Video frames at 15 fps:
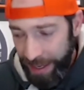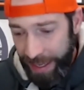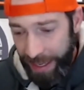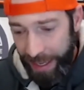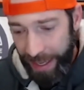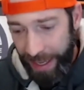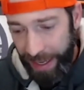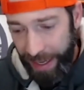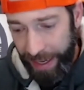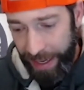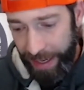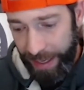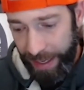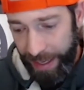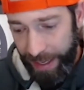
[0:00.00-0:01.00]

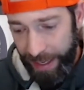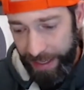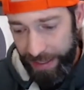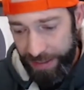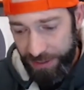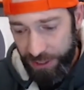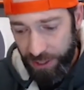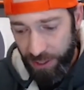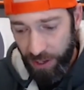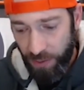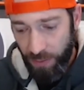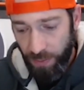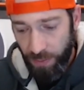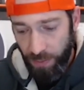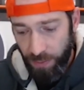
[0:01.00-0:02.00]
And
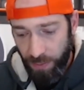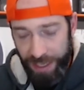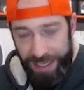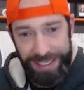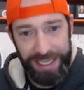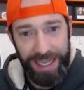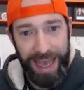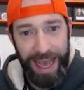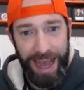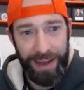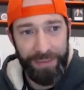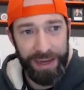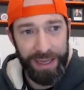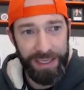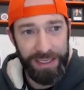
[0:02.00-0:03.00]
so what I see
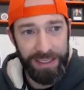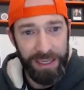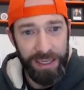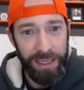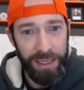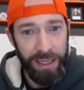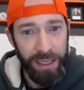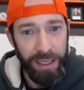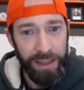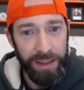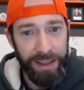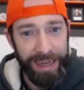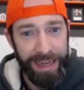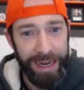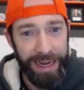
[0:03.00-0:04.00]
happen is
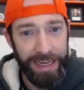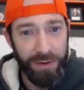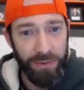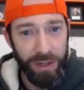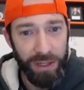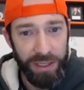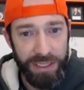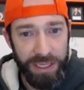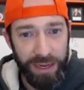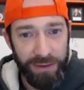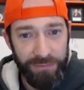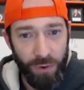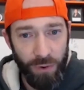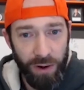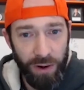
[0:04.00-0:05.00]
they get into real
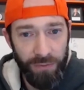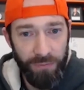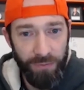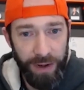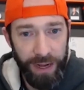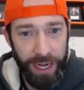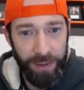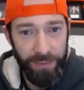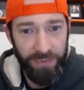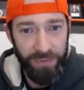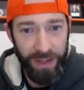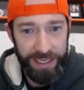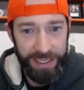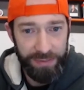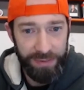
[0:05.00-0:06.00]
estate for freedom,
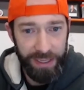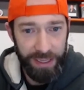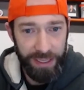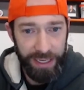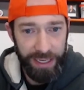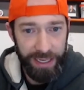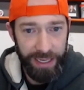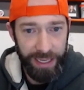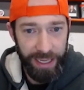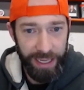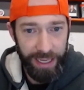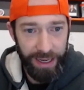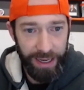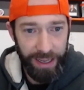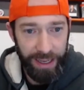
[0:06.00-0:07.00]
flexibility,
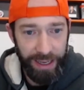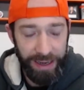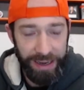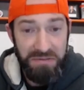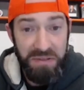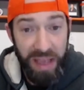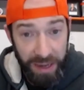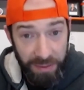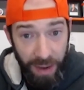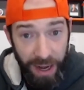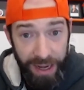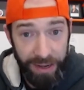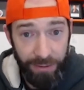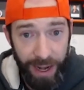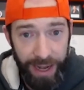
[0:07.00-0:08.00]
and
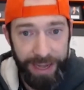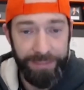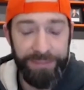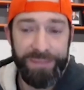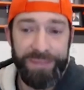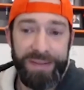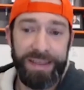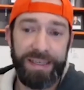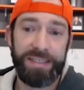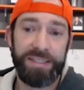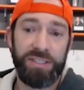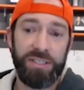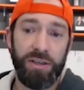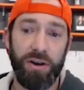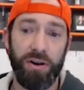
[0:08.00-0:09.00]
money, right? And
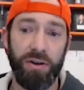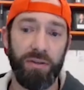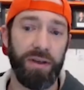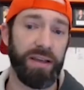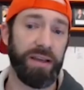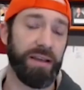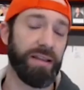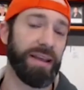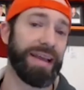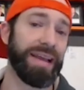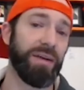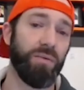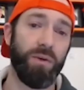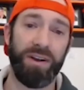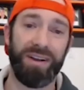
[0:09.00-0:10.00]
so they
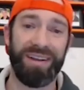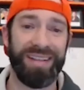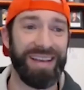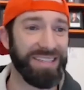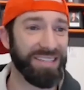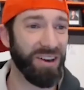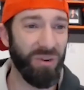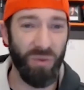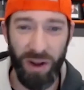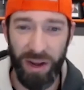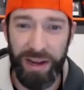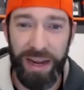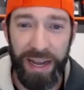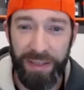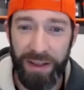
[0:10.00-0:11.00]
get working, they start
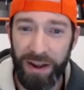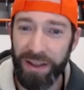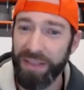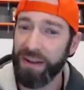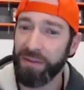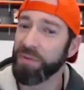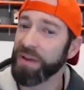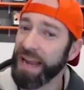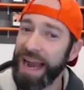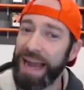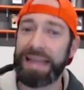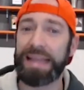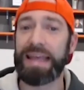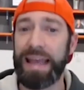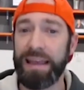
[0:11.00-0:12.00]
working, and they're
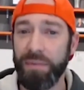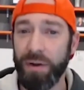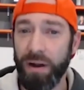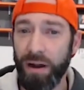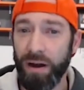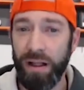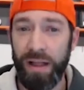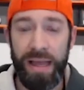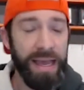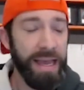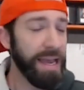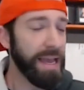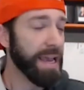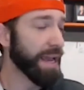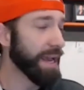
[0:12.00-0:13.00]
behind the eight ball,
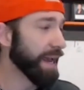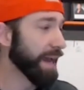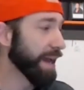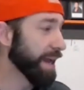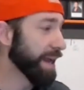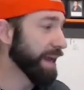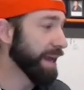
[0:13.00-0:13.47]
and